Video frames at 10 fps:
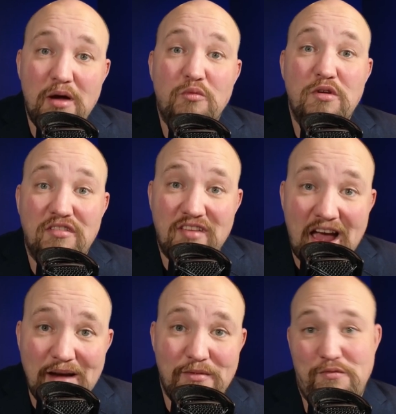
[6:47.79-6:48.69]

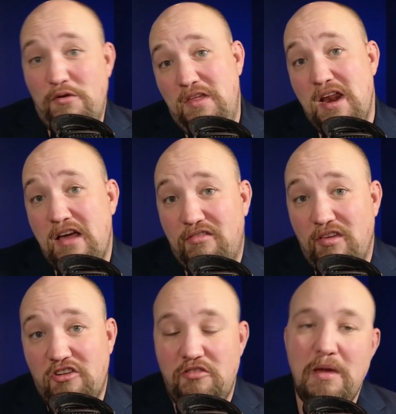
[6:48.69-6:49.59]
resign before the next election.